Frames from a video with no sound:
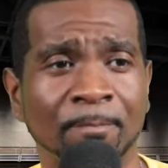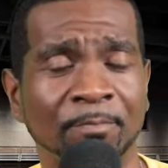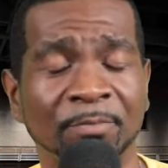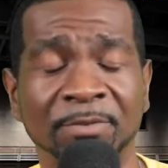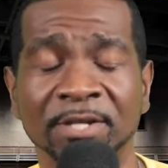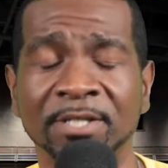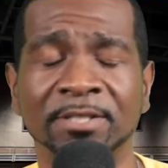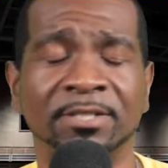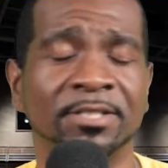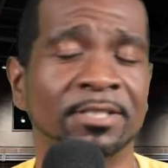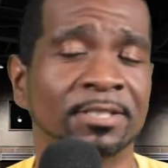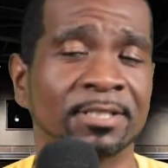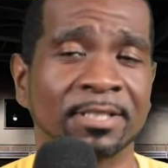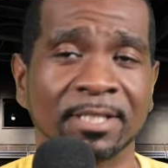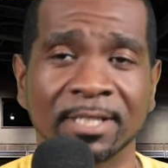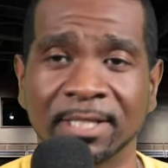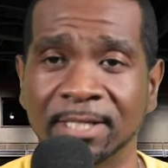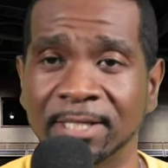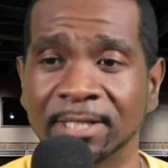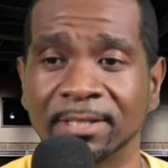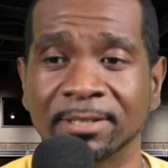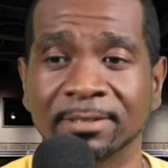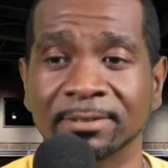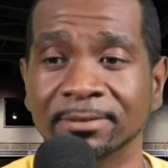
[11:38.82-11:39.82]
Then she
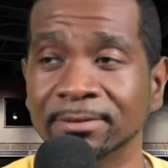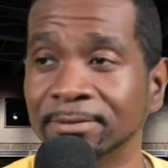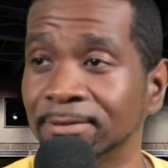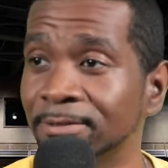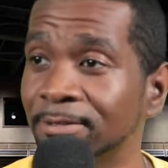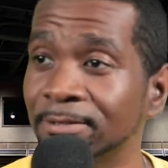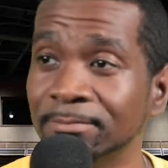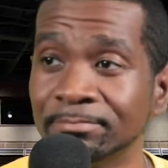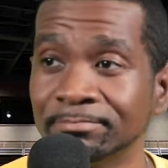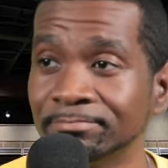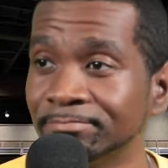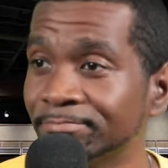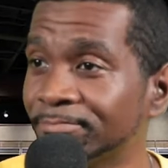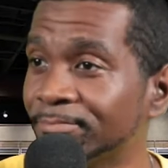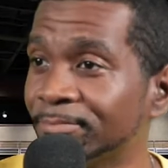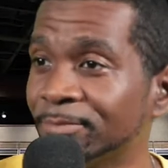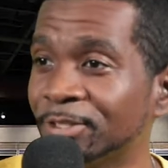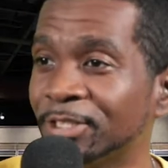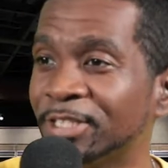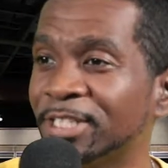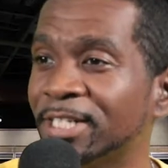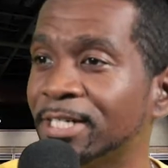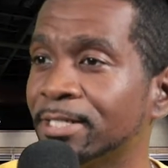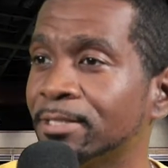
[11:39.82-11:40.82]
said,
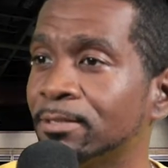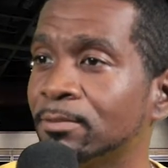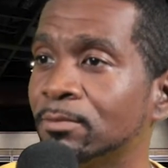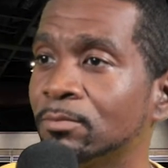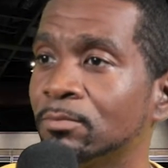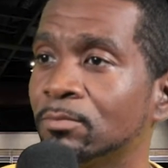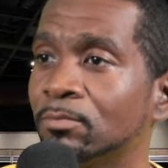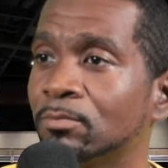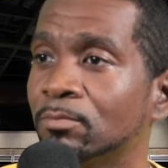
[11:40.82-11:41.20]
"You're done."